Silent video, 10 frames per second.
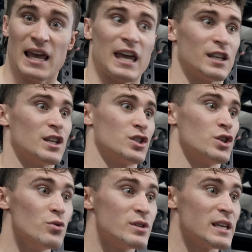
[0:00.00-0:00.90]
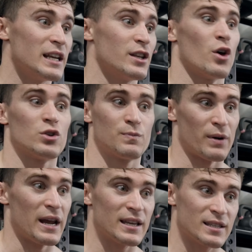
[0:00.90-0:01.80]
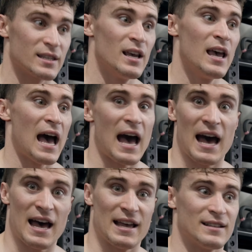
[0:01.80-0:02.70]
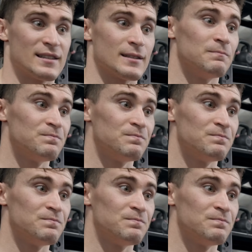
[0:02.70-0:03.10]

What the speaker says: and just using those breaks as